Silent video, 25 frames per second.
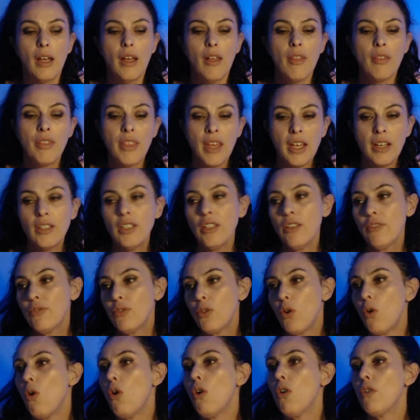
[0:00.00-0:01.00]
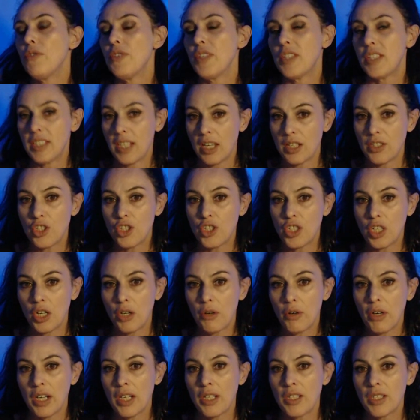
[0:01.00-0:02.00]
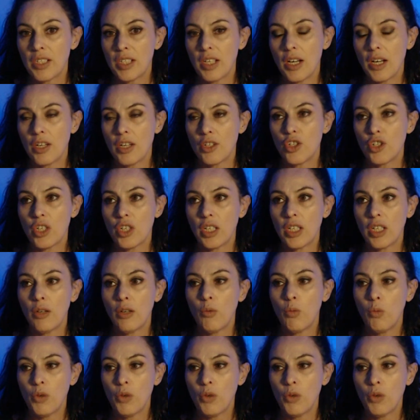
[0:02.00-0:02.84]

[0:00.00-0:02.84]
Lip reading: Then you've got the Sagittarius energy,